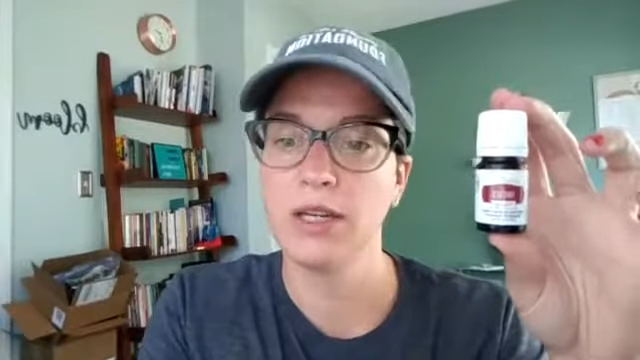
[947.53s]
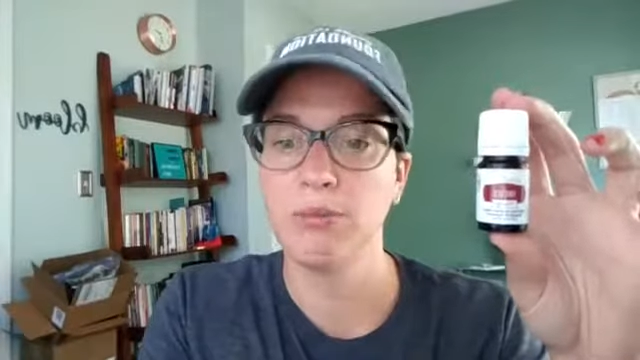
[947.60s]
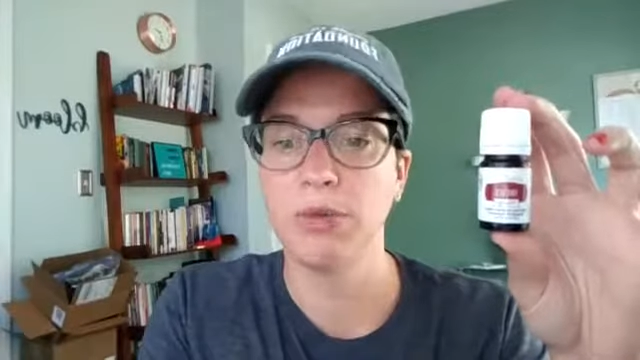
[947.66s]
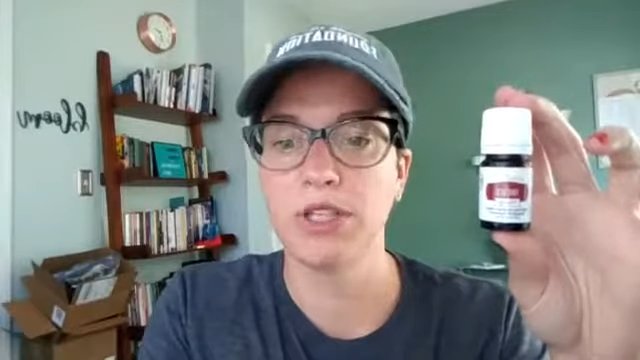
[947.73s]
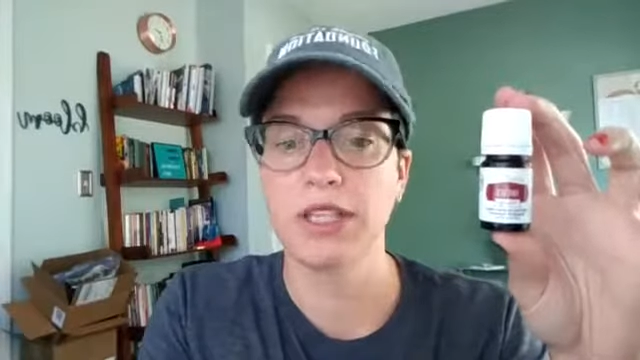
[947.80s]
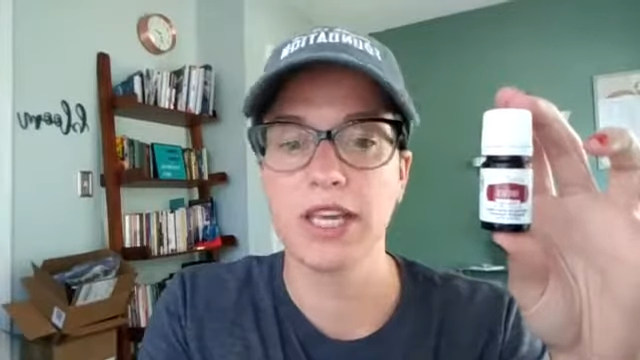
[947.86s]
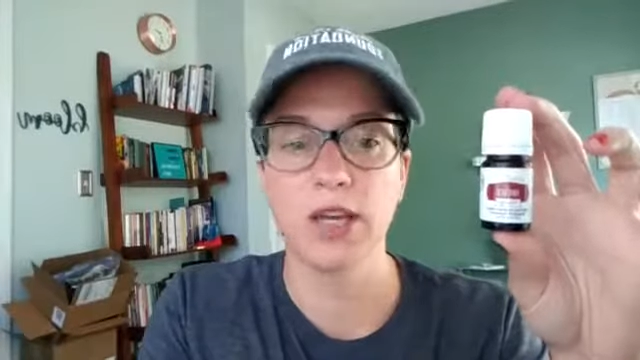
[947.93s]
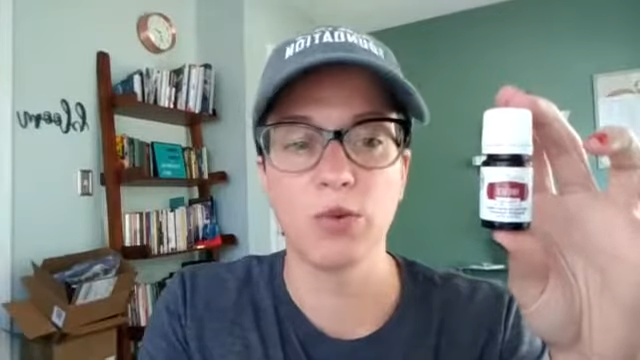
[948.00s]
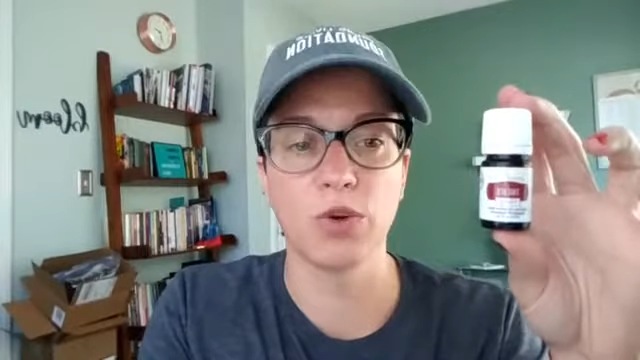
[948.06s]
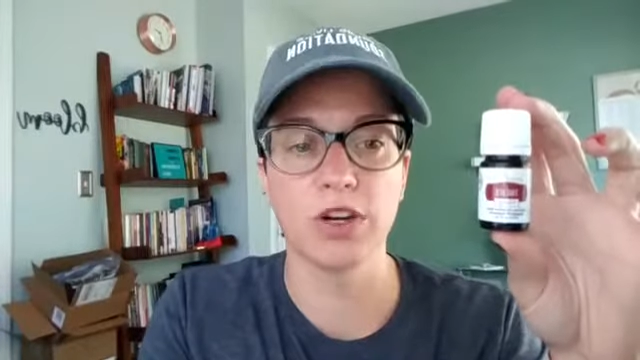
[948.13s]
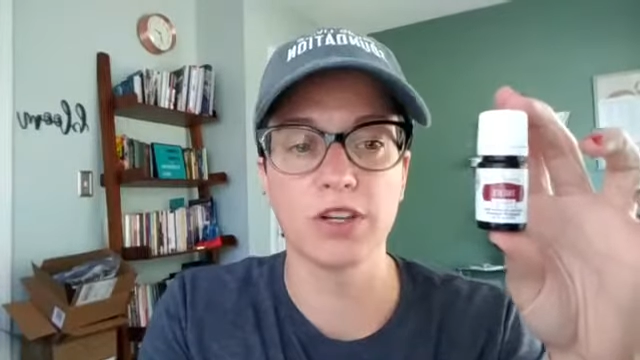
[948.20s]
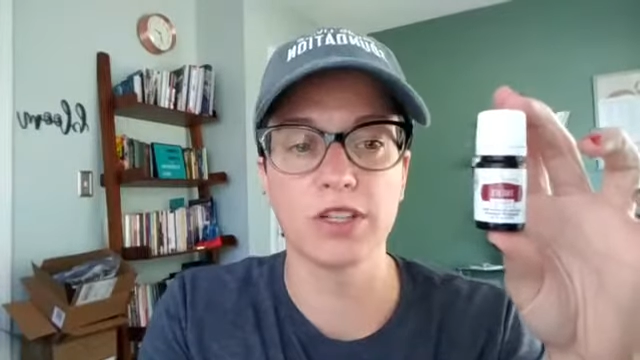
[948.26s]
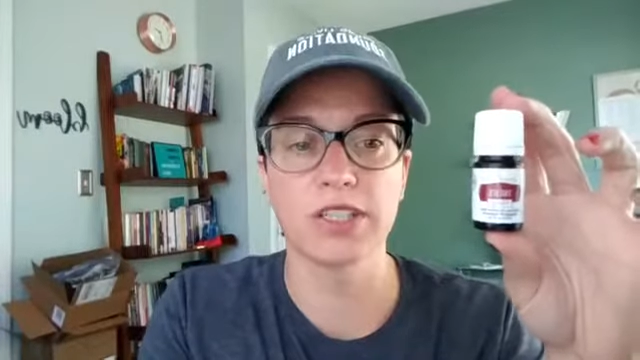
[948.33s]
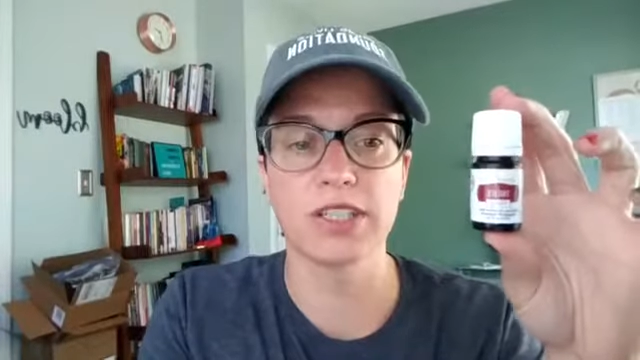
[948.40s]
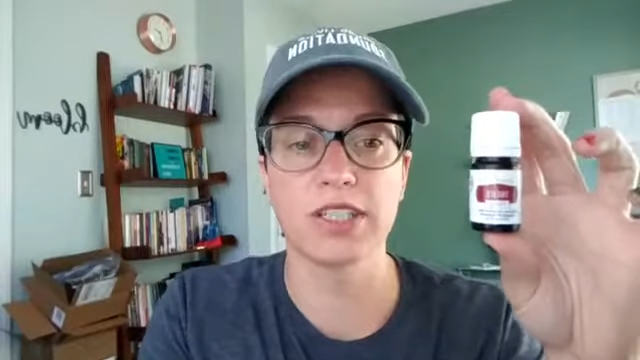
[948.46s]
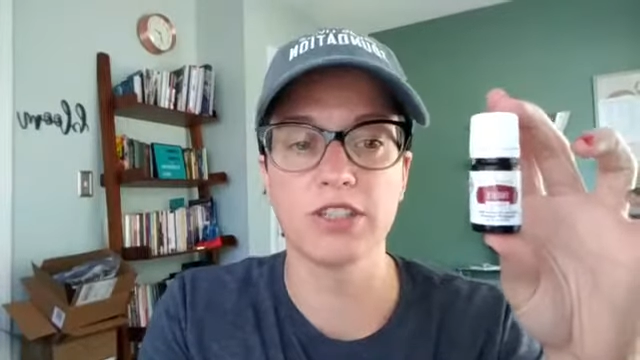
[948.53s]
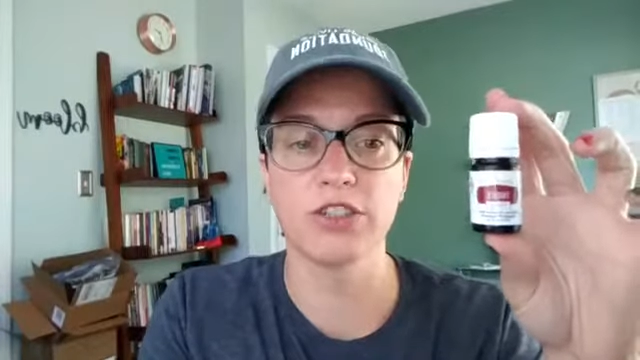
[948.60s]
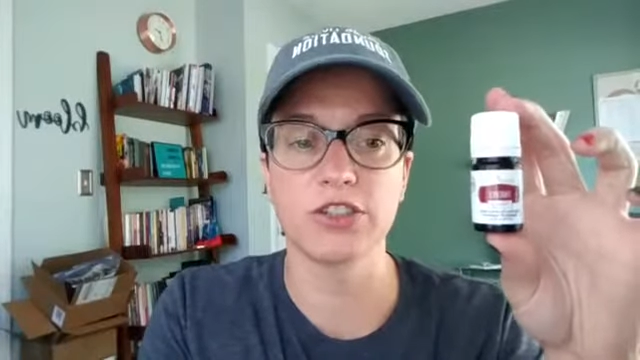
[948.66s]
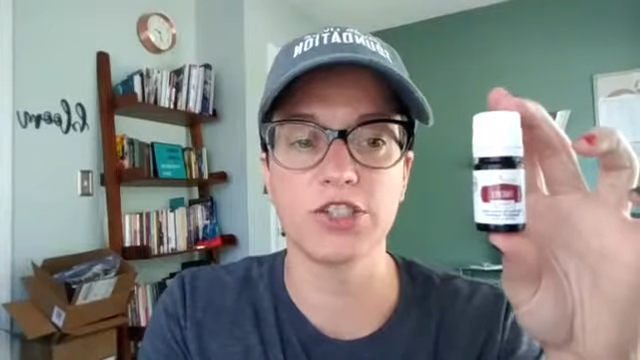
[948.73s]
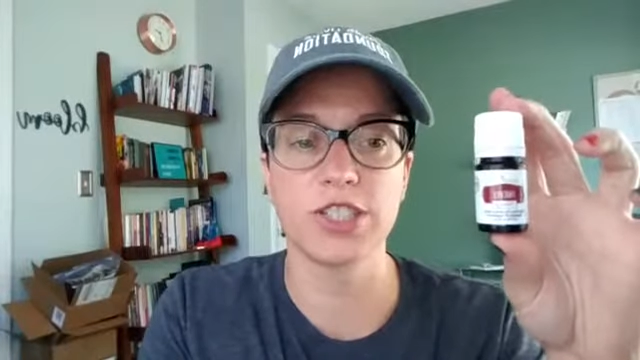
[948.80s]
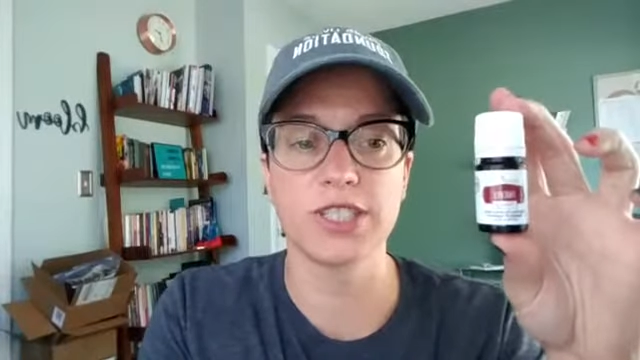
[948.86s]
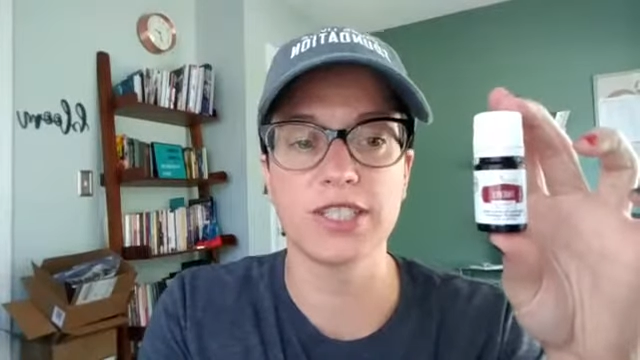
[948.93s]
but they work
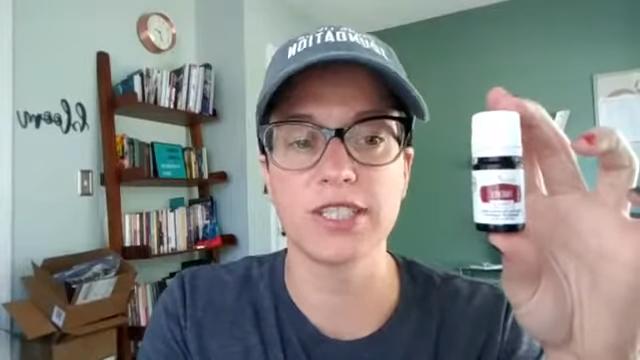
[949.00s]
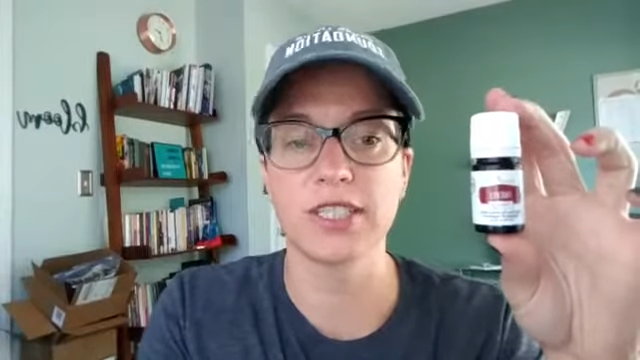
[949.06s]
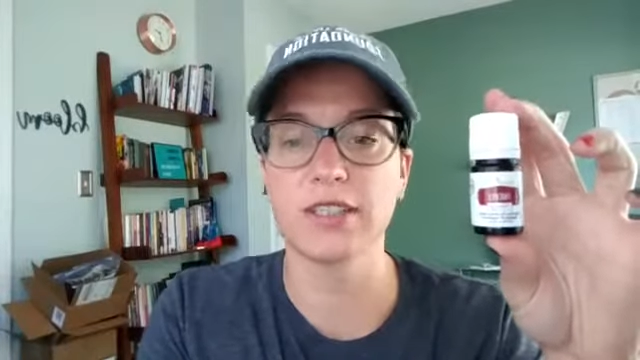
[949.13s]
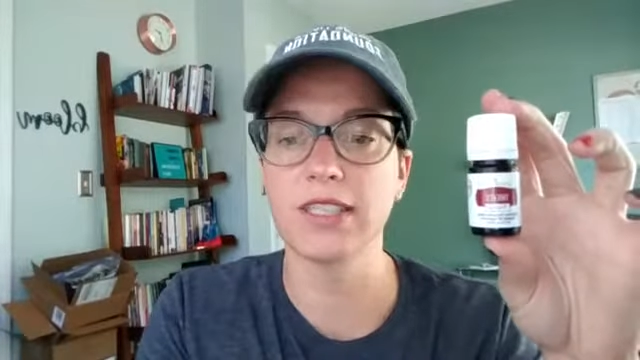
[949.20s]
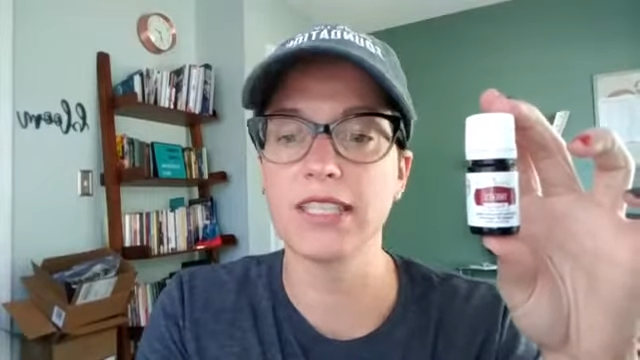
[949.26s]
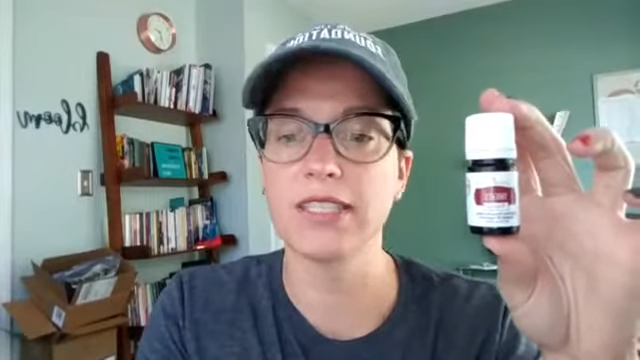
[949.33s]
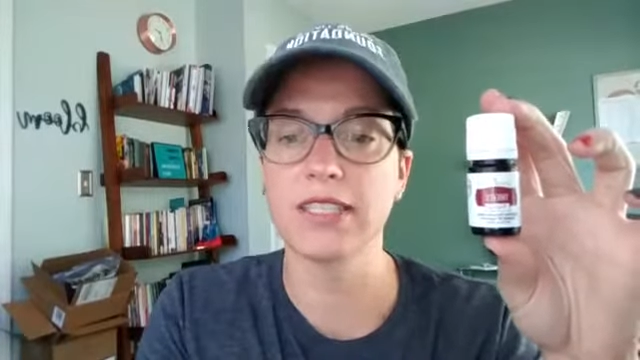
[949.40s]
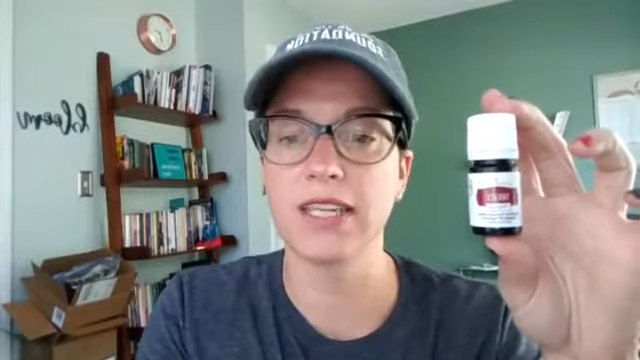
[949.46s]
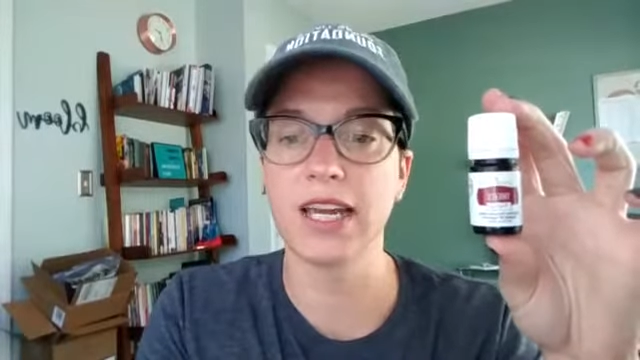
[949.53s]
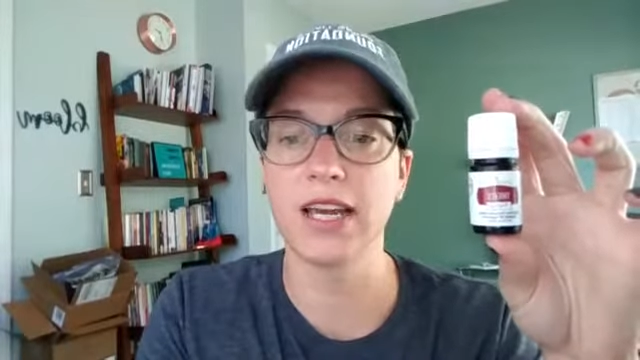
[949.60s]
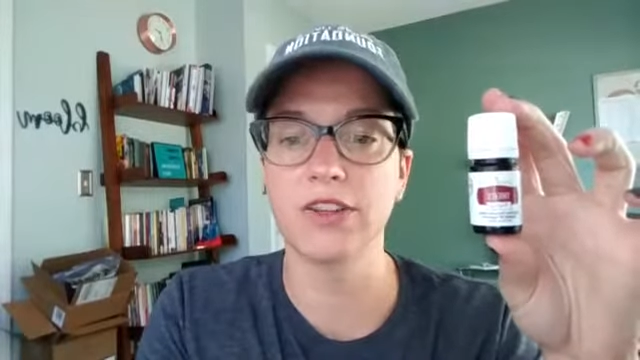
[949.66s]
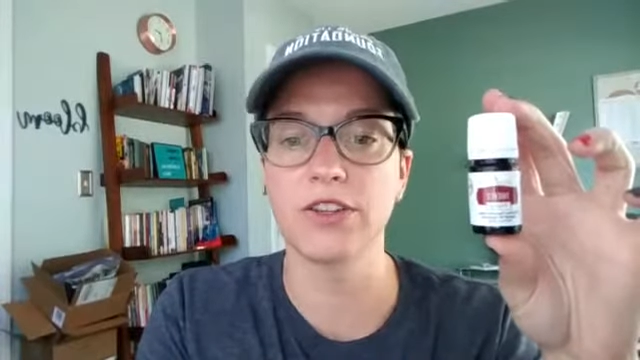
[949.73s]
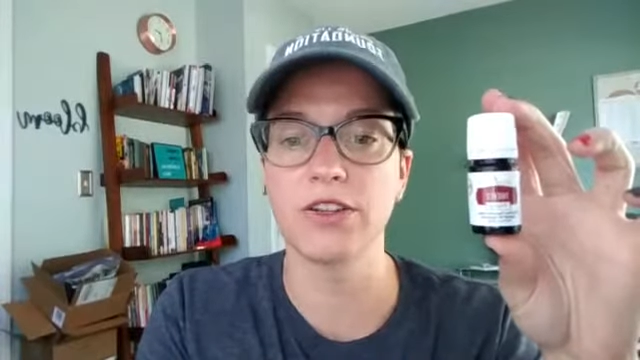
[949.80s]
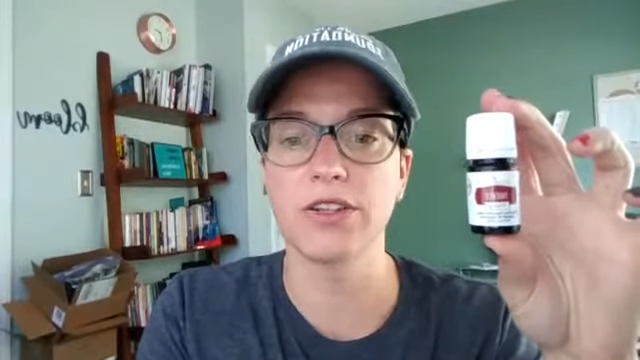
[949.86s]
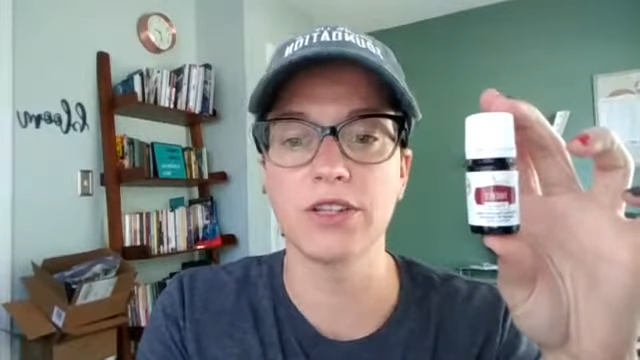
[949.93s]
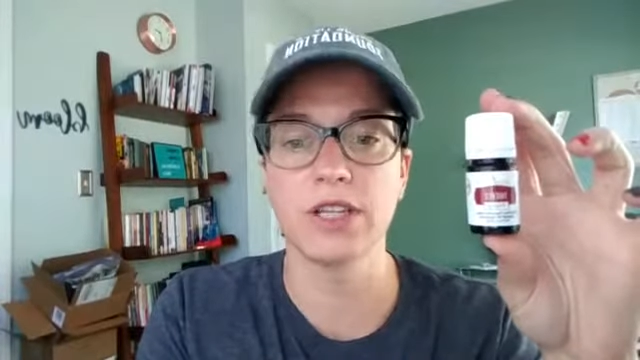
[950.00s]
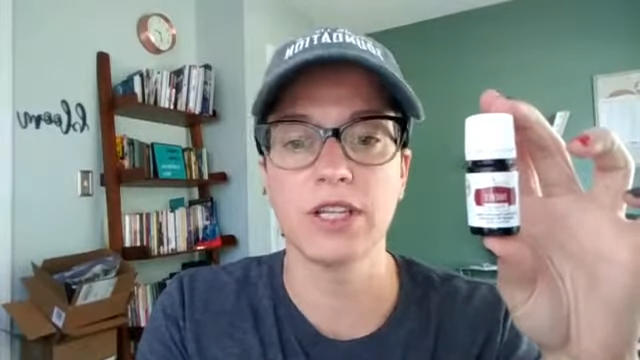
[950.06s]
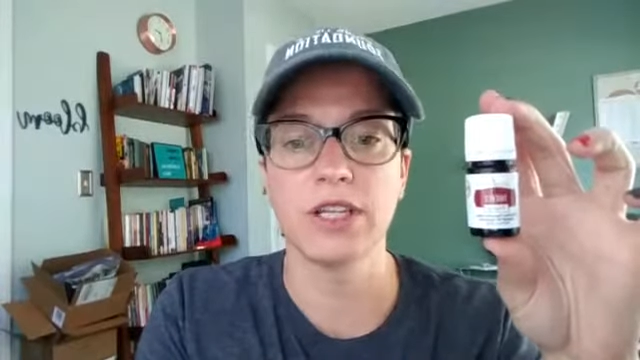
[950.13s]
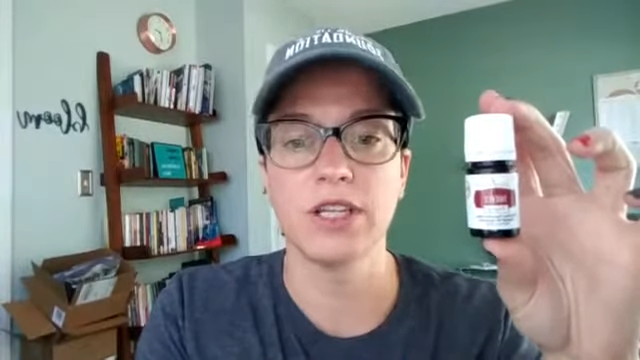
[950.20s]
synergistically together